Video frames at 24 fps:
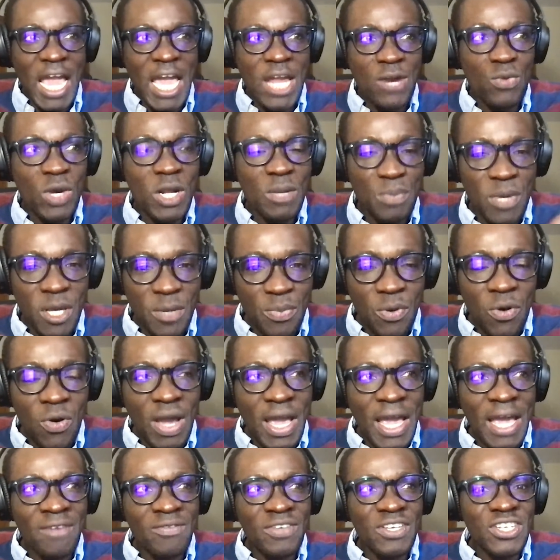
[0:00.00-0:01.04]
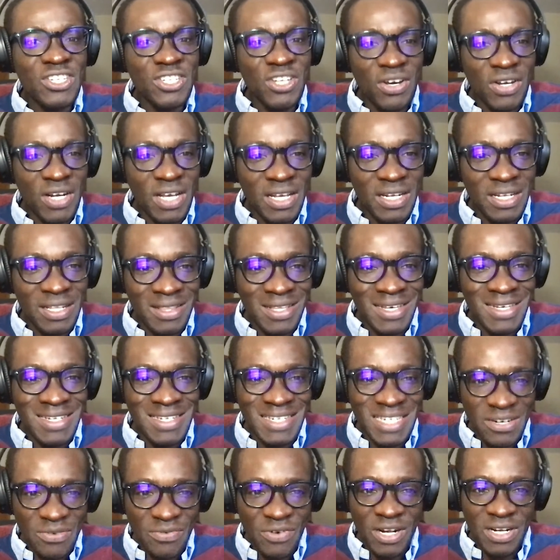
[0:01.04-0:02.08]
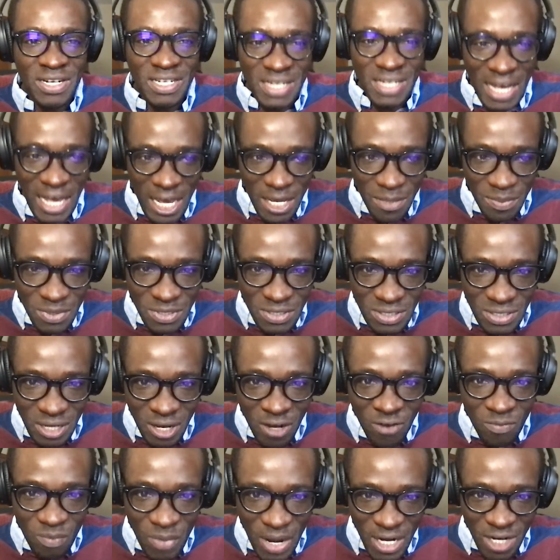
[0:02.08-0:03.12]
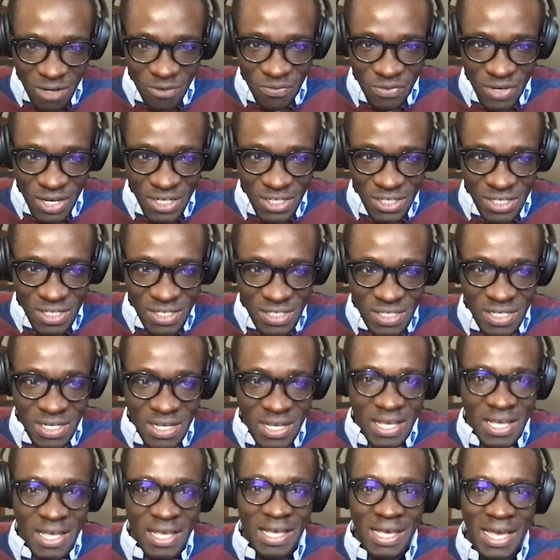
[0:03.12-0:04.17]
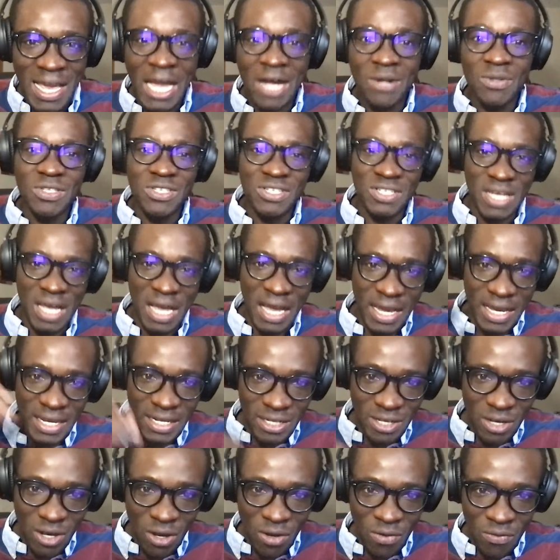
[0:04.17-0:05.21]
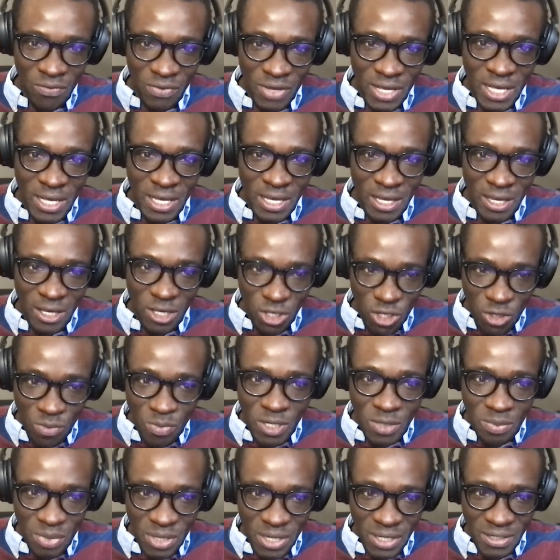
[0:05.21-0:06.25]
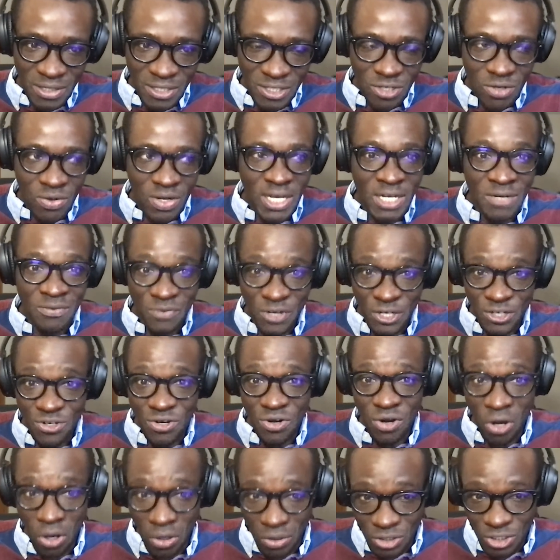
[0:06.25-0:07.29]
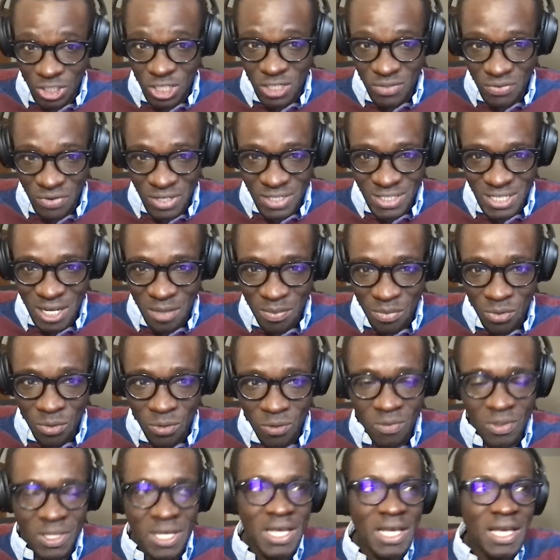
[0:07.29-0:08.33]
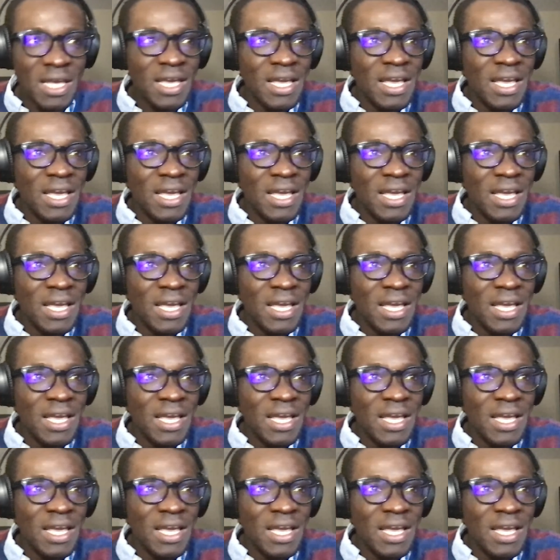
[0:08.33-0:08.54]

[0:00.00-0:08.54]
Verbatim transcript: And when people have studied these different types of macrophages outside of a human being, so in vitro cultures, for example,